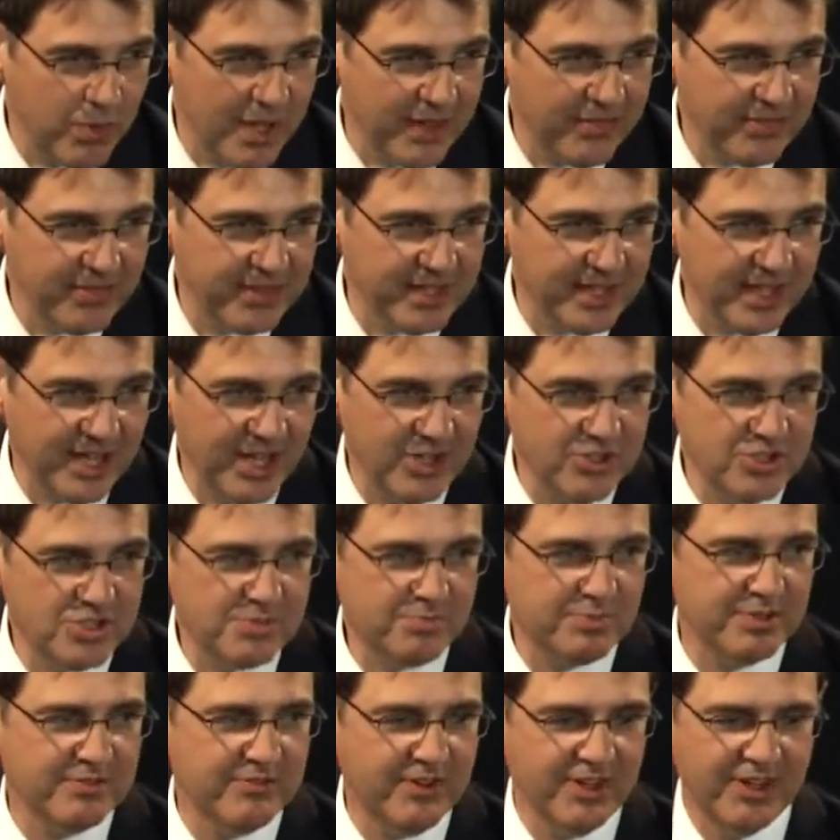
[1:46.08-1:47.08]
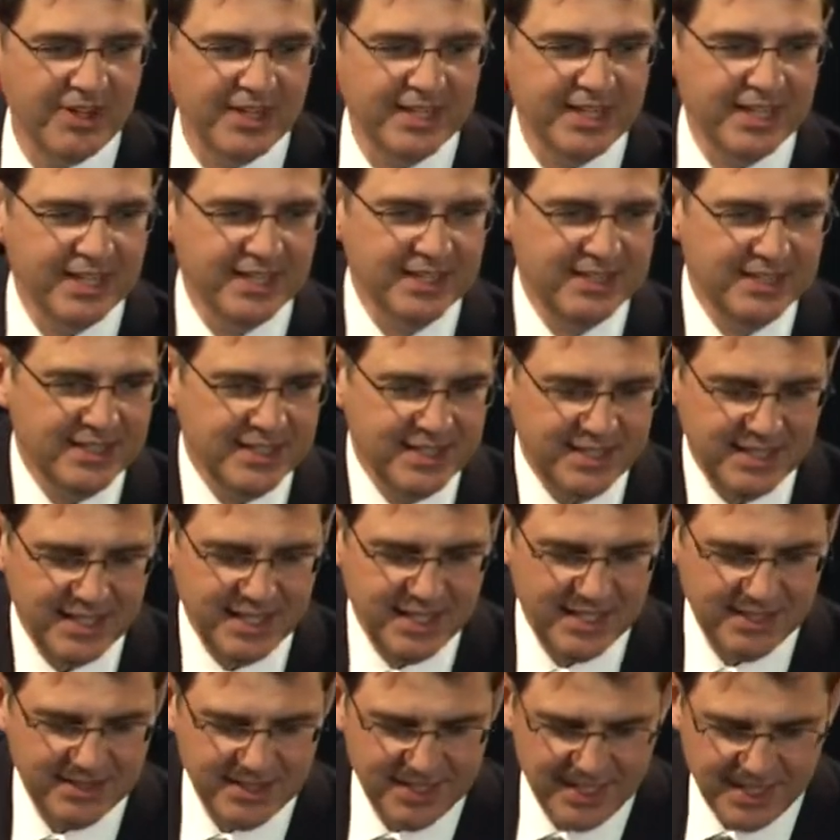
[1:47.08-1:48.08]
one the host provider
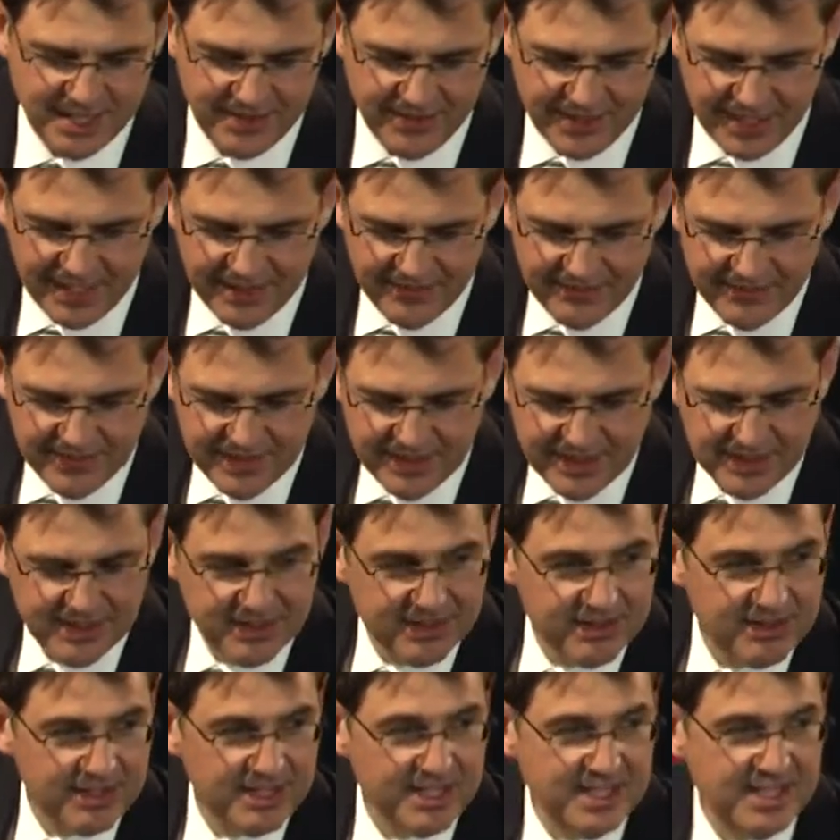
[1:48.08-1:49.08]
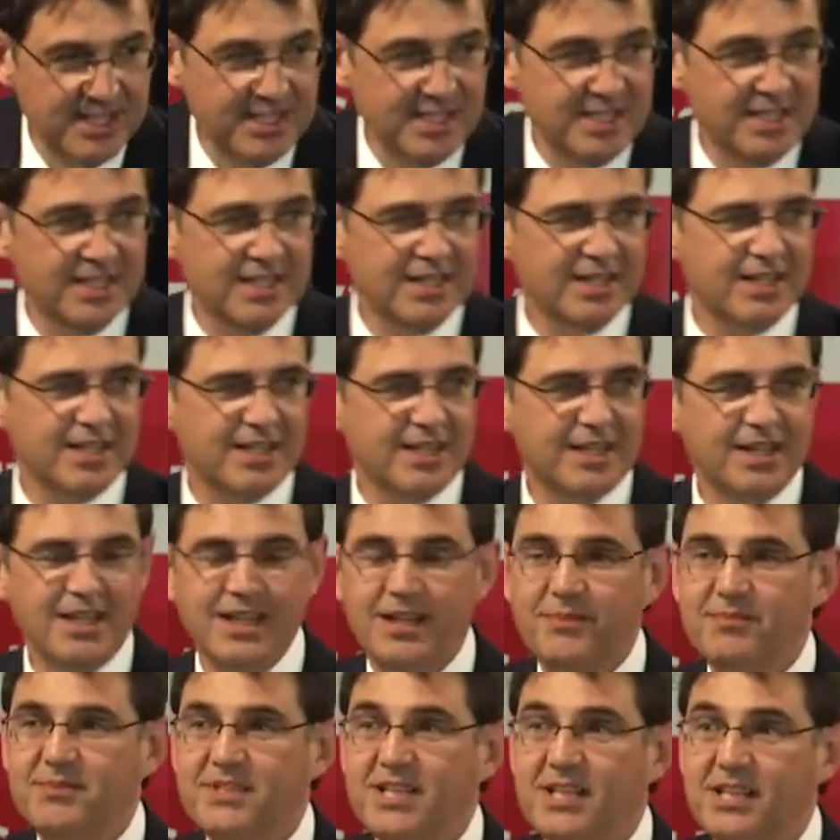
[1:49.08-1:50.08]
and the other the
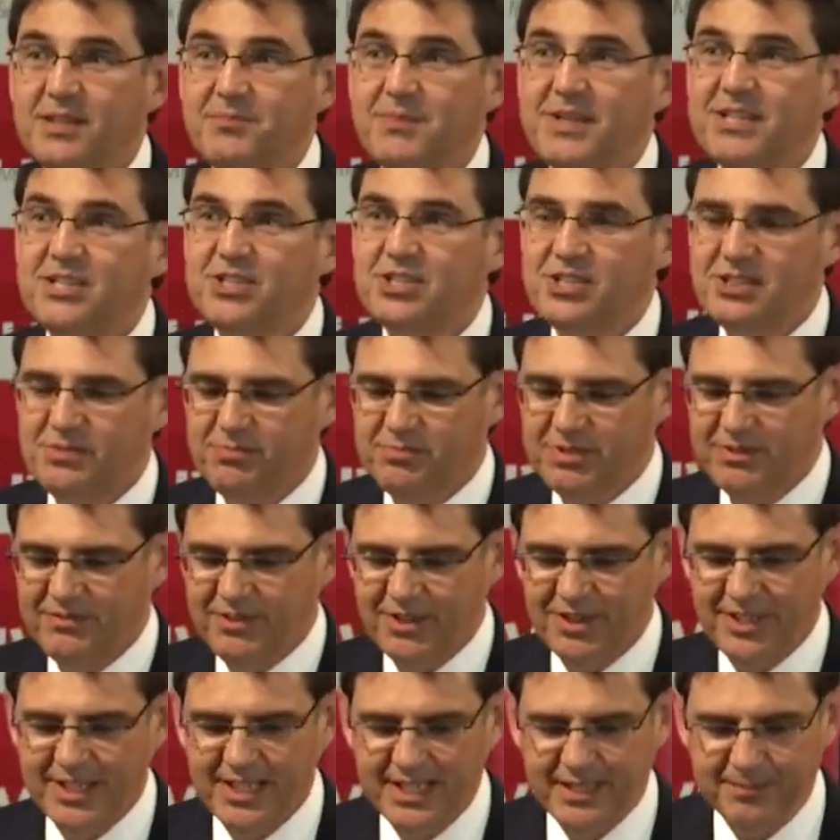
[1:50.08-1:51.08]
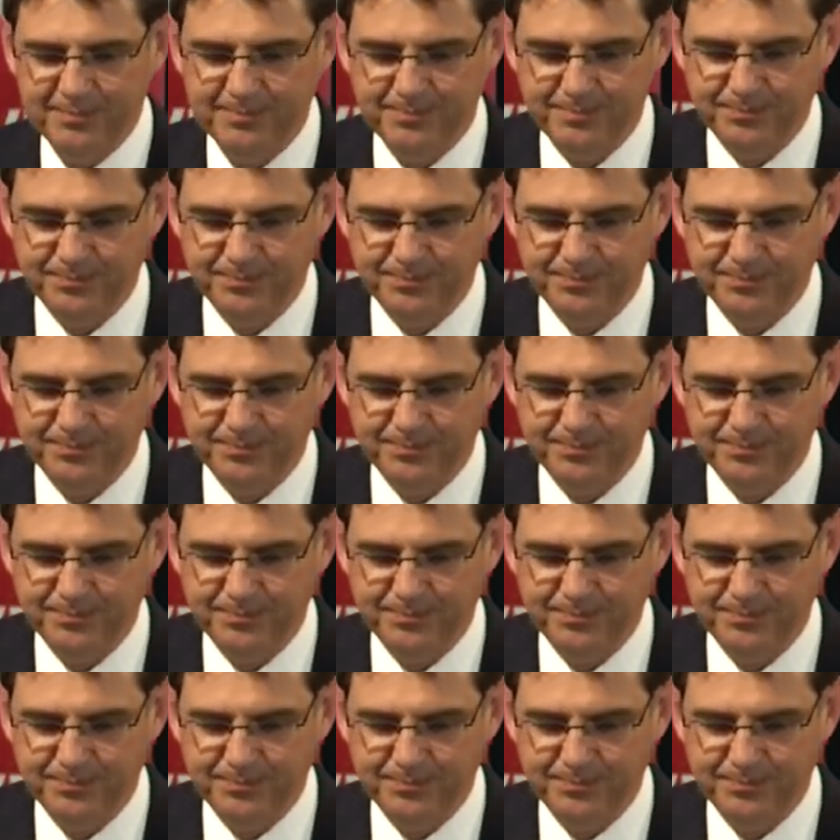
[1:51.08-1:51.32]
telemedicine provider.